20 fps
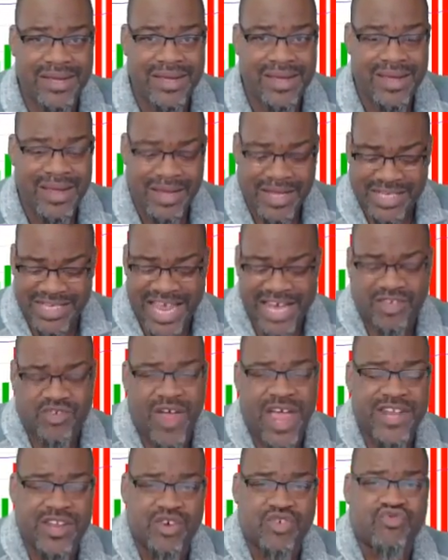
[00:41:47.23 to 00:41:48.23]
because I
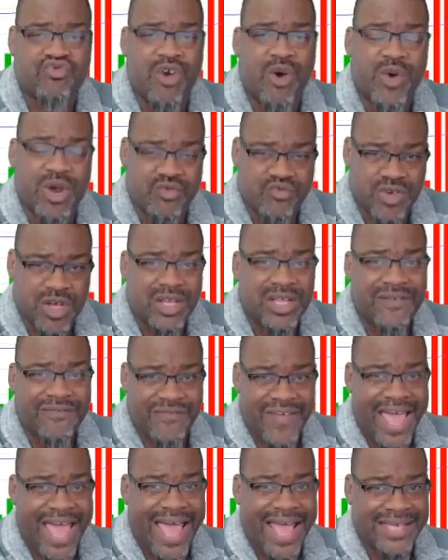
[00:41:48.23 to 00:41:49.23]
tried to grow it really
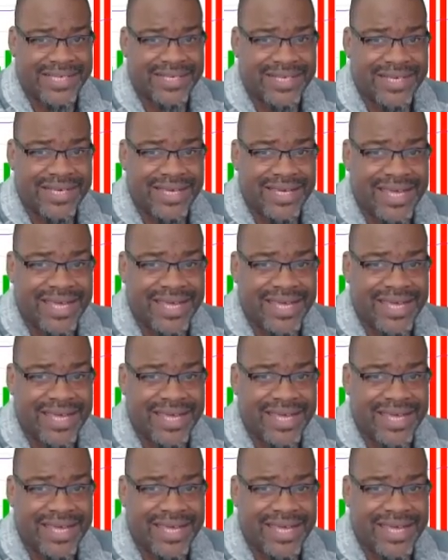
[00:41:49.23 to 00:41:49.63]
fast.